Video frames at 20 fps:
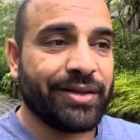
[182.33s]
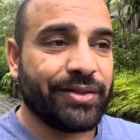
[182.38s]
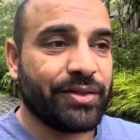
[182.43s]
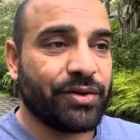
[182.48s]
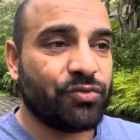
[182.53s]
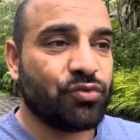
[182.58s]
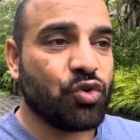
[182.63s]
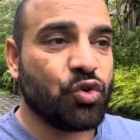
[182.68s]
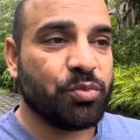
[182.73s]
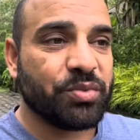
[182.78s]
the
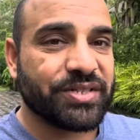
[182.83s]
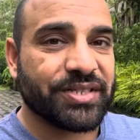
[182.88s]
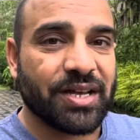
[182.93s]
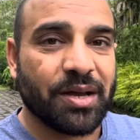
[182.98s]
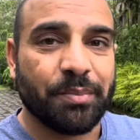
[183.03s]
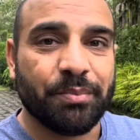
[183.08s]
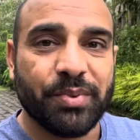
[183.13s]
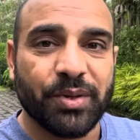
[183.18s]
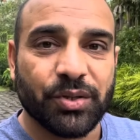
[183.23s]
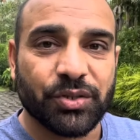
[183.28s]
room is not
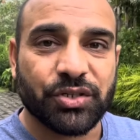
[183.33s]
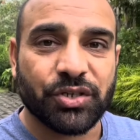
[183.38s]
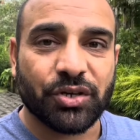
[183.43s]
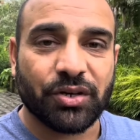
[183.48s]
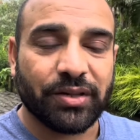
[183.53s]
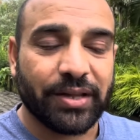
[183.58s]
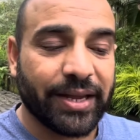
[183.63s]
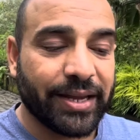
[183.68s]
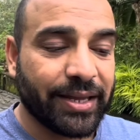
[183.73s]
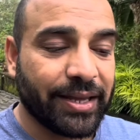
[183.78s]
built to your
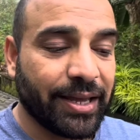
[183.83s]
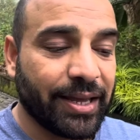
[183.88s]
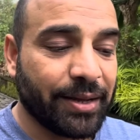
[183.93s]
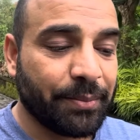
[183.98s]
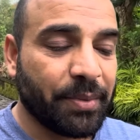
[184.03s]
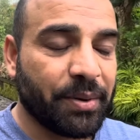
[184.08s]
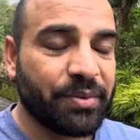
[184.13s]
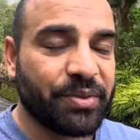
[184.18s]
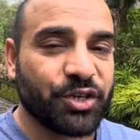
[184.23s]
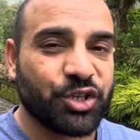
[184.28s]
liking,
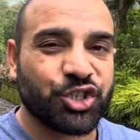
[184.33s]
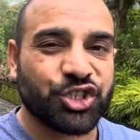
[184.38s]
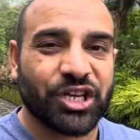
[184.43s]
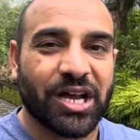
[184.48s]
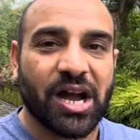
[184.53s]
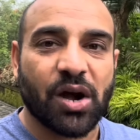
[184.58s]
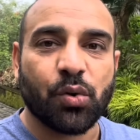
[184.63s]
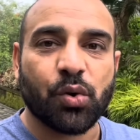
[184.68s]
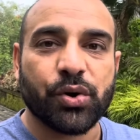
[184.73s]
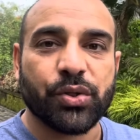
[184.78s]
maybe the
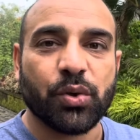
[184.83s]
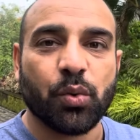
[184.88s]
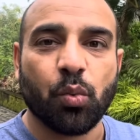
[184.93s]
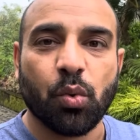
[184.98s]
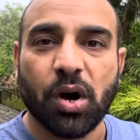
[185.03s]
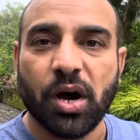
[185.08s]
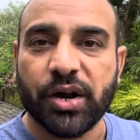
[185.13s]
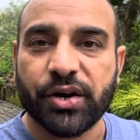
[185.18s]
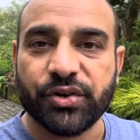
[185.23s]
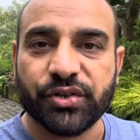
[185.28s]
shower, the
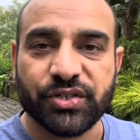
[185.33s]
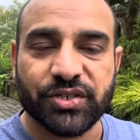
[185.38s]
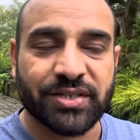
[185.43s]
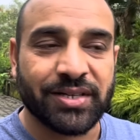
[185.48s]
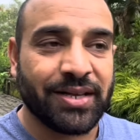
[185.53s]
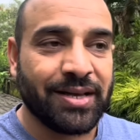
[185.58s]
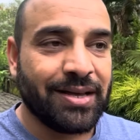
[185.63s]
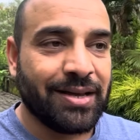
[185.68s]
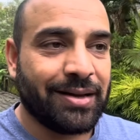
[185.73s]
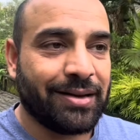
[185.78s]
water's
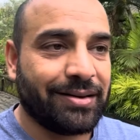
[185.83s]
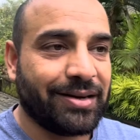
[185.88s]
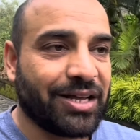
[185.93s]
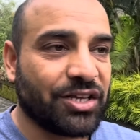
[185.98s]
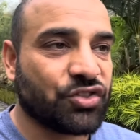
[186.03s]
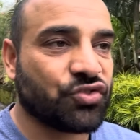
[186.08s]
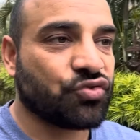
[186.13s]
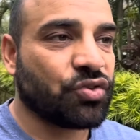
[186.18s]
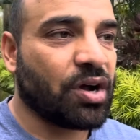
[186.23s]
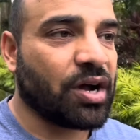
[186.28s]
not
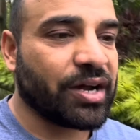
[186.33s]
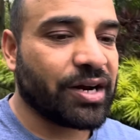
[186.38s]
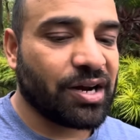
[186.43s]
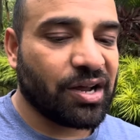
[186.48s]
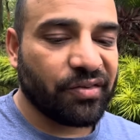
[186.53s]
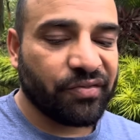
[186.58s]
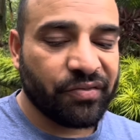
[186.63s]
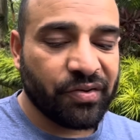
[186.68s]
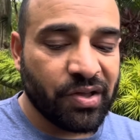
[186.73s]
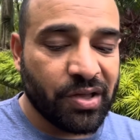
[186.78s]
strong
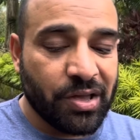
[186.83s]
enough,